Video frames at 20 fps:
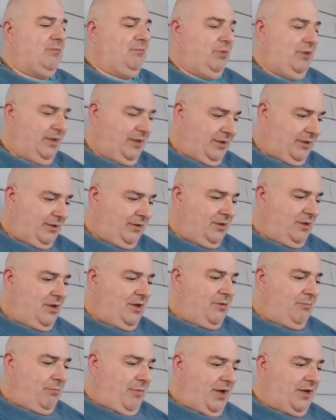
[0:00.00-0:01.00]
being,
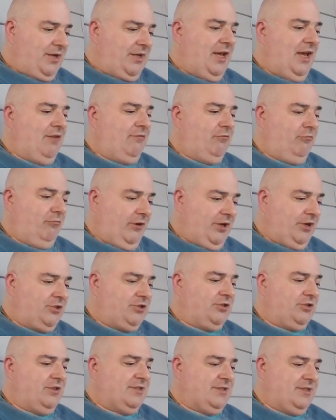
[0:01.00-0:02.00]
many have
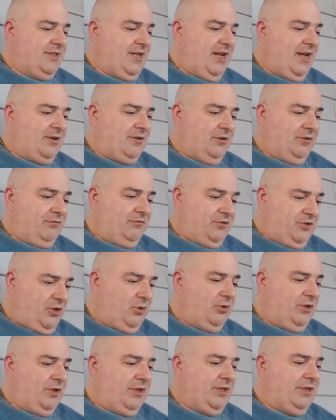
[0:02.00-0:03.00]
reached the state of
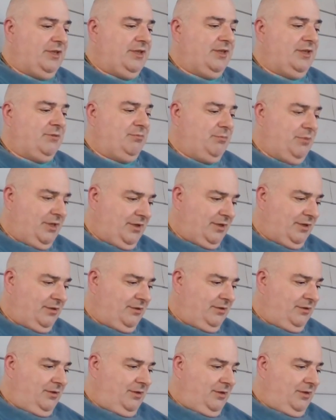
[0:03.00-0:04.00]
unity in me.
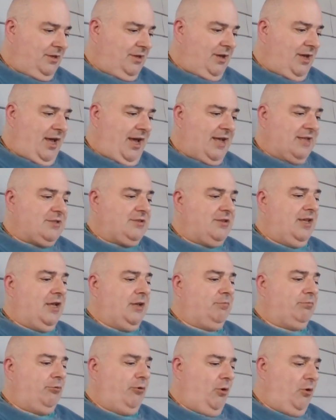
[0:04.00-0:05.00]
As they
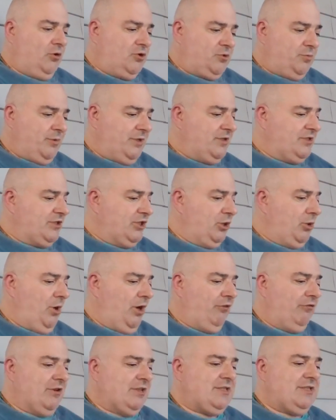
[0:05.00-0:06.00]
approach me, so I
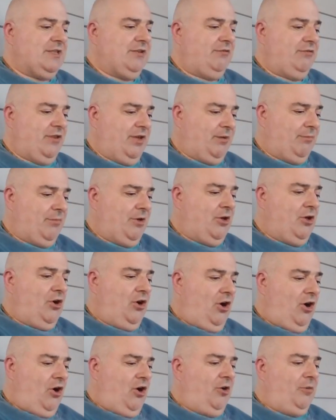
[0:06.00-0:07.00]
receive them.
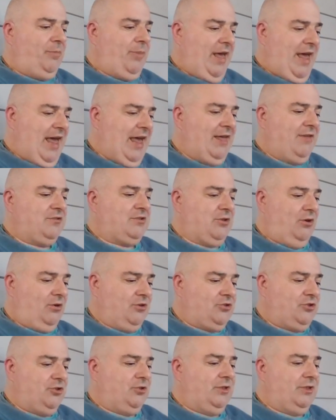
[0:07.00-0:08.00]
All paths,
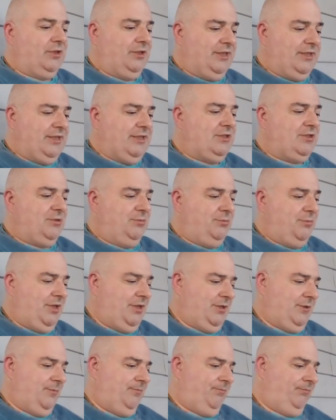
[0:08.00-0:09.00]
Arjuna, lead to
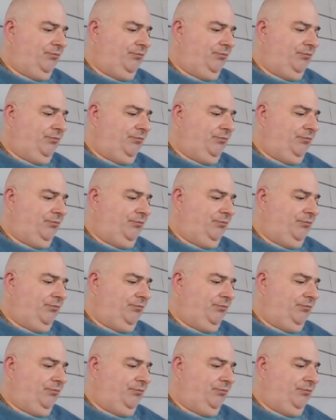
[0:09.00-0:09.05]
me.